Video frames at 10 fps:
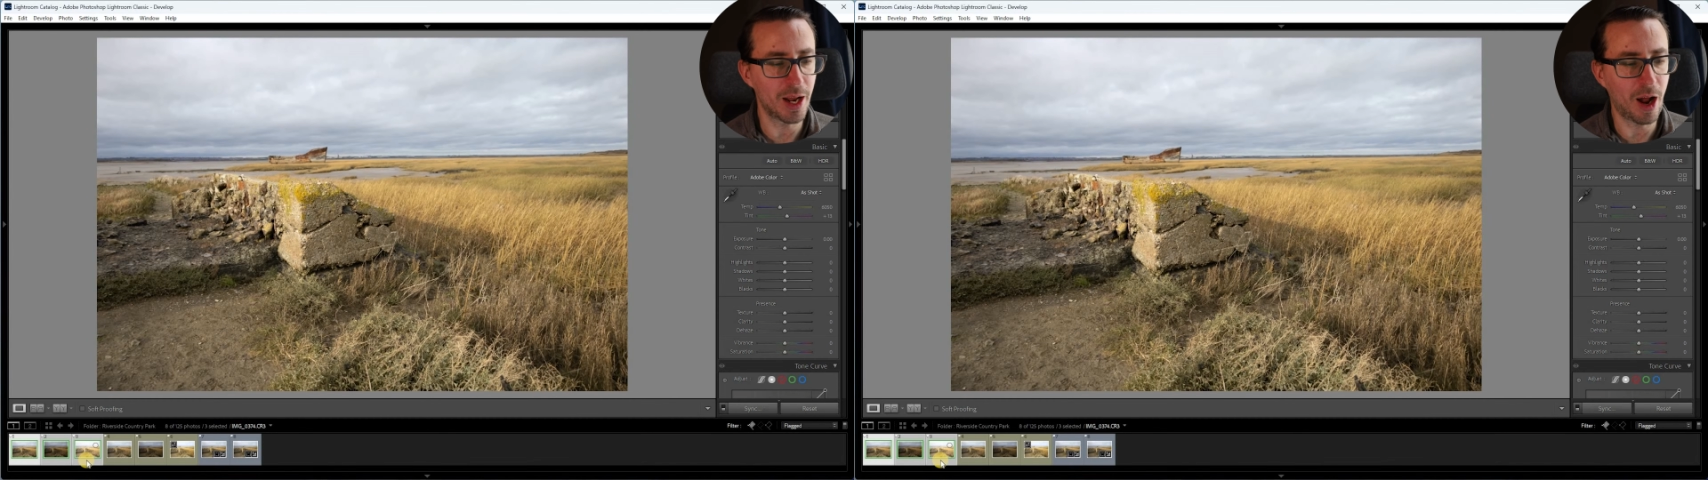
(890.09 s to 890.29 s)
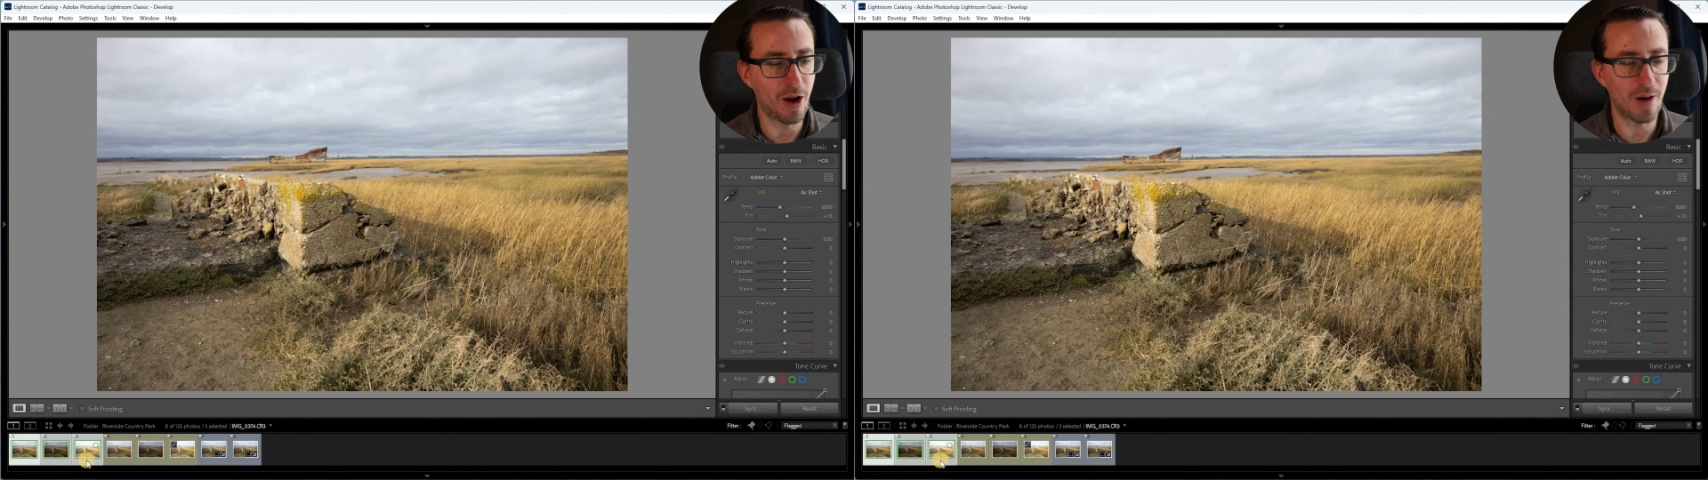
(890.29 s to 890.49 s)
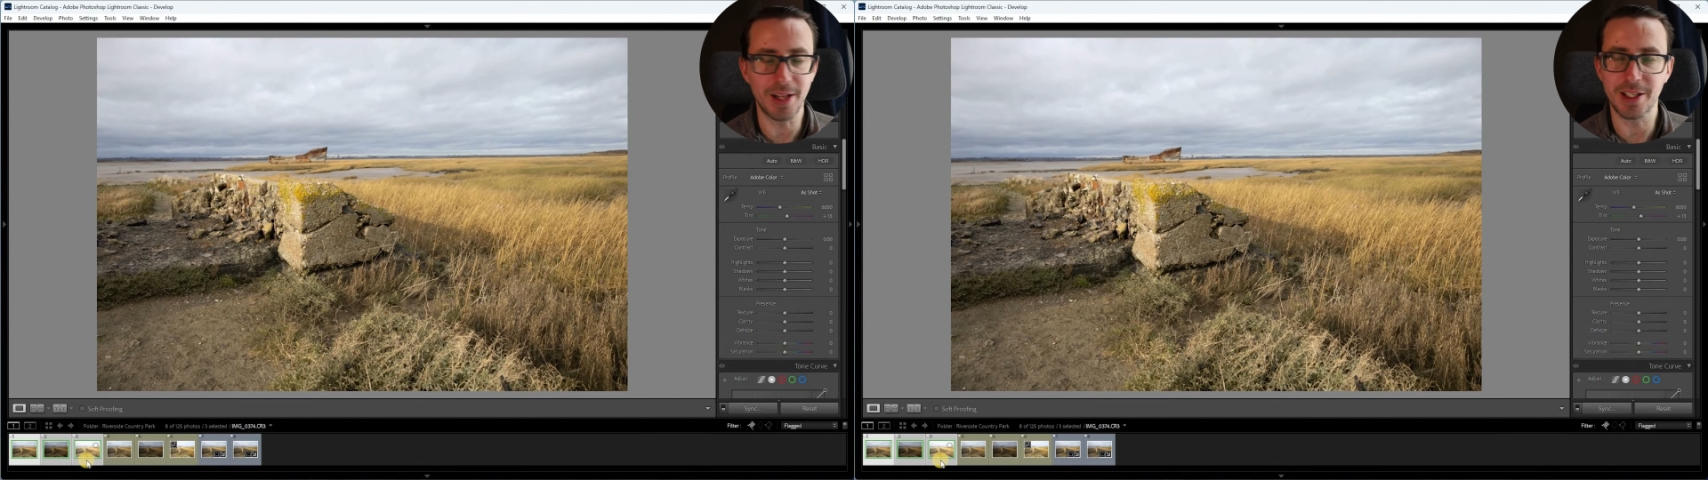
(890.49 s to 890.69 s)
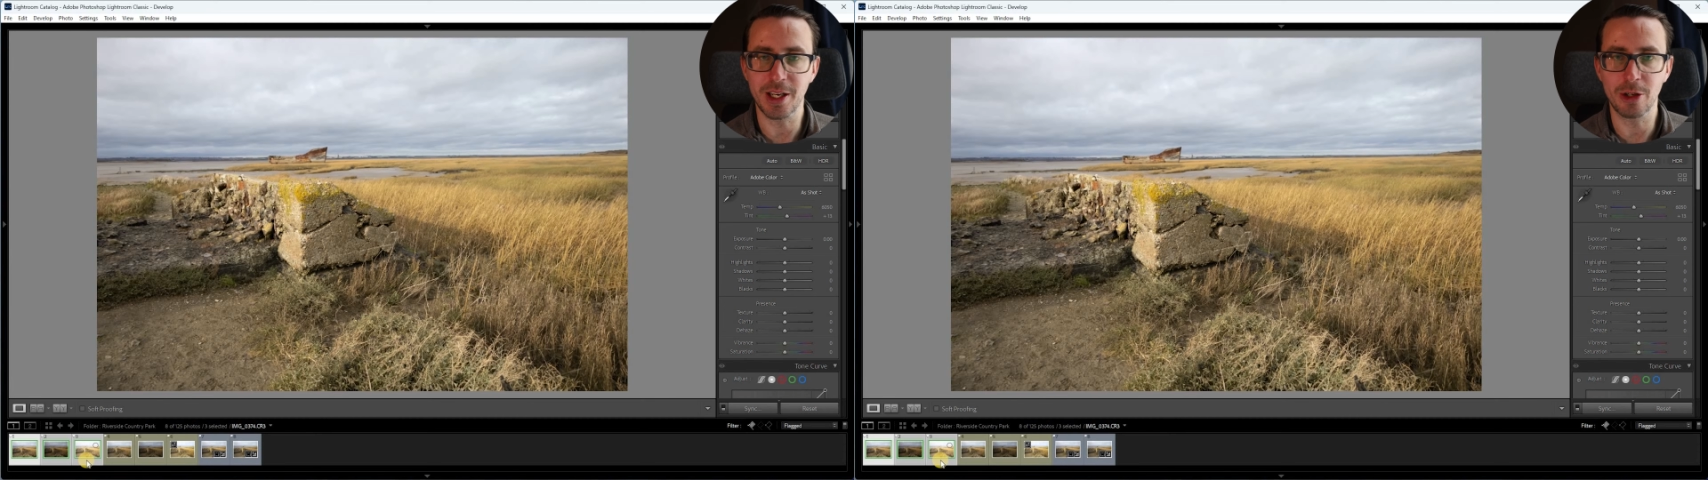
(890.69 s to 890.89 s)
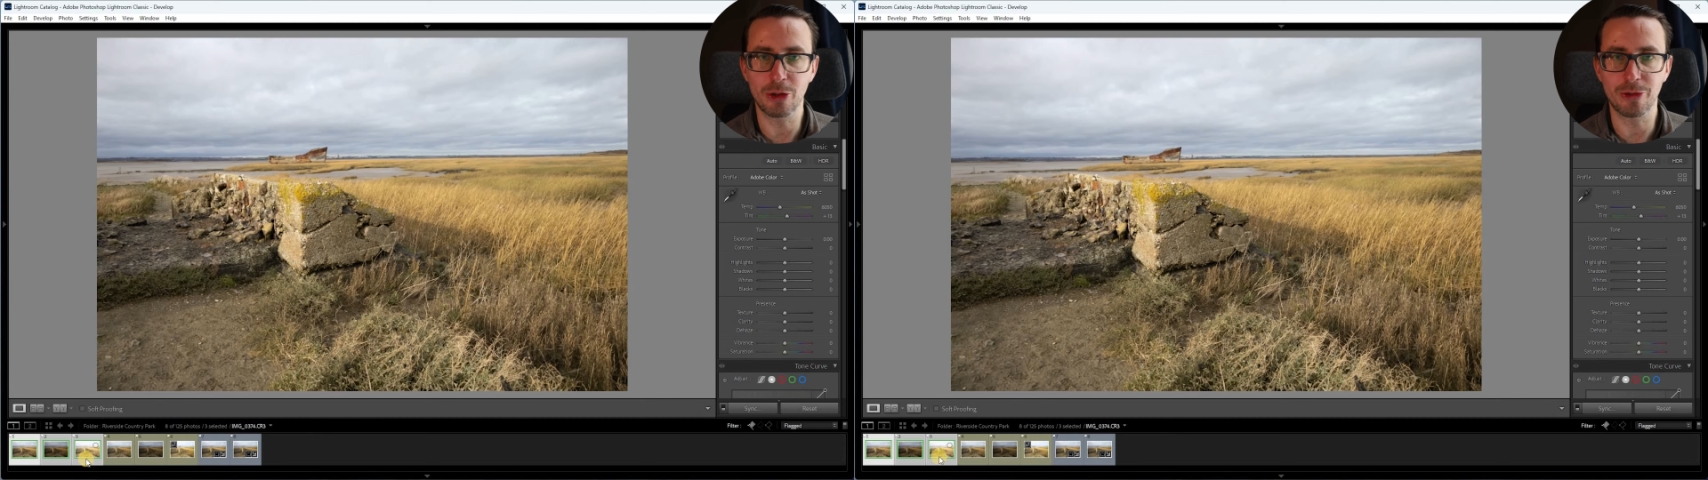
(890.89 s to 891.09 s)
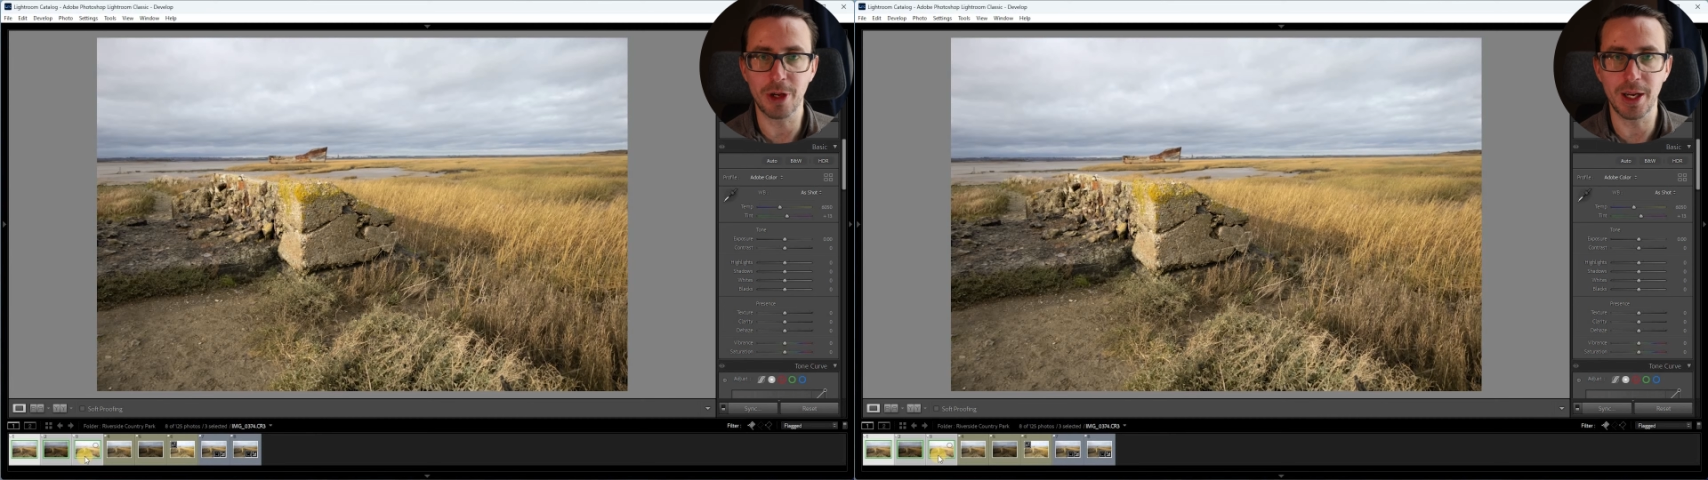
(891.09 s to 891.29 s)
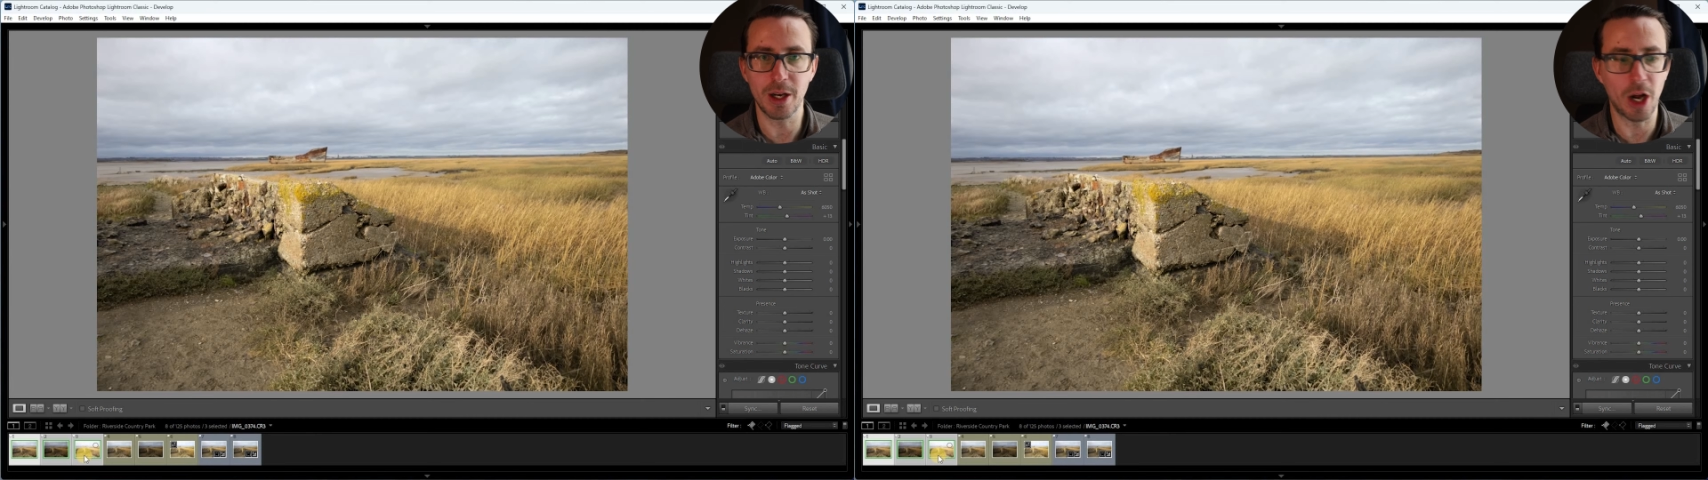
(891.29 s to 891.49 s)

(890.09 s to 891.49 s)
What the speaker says: highlighted in green